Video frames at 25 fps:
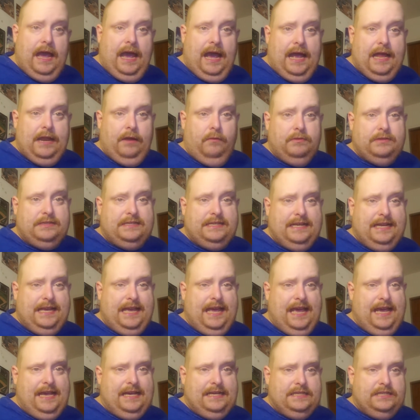And it was the
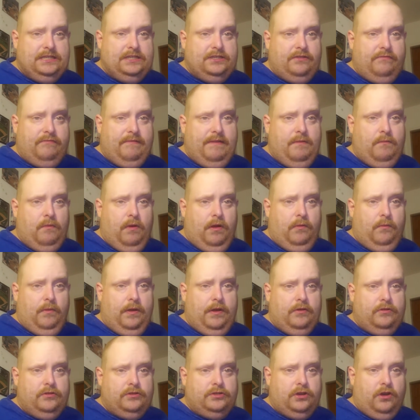Kings, 3-1
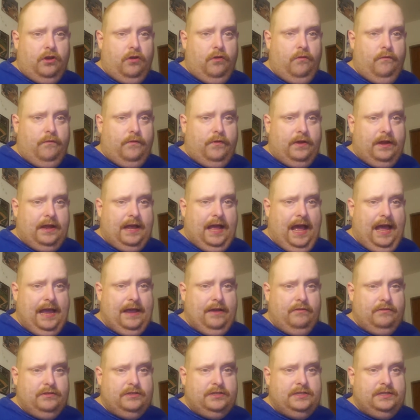winners over the
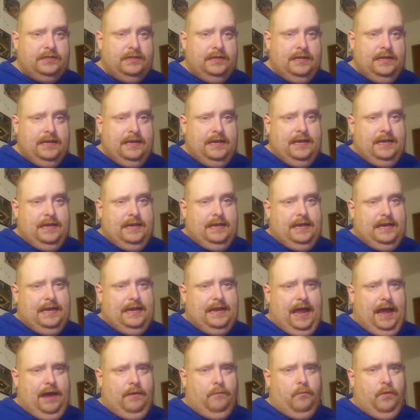Coyotes. And
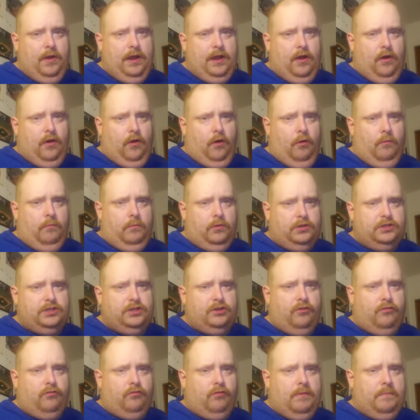that win almost
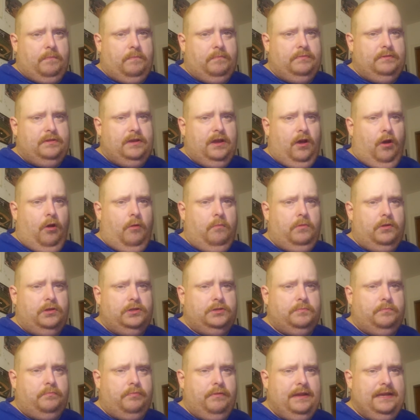
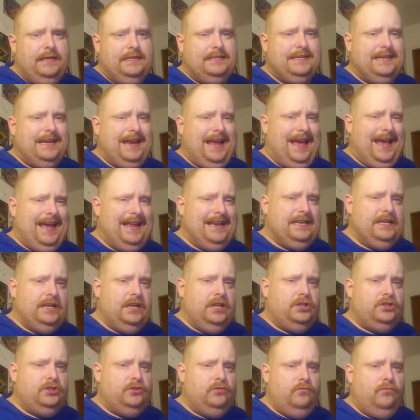brings an end
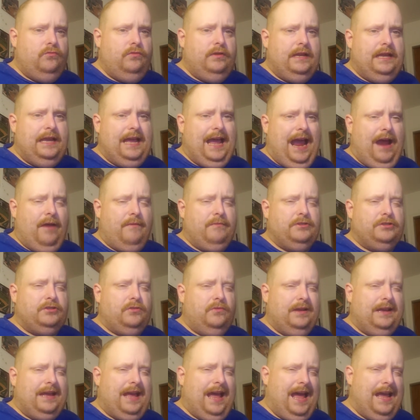to the
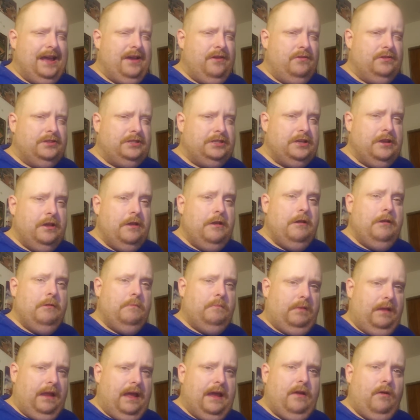Arizona Coyotes'
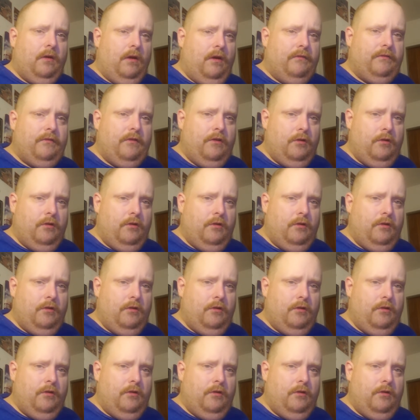playoff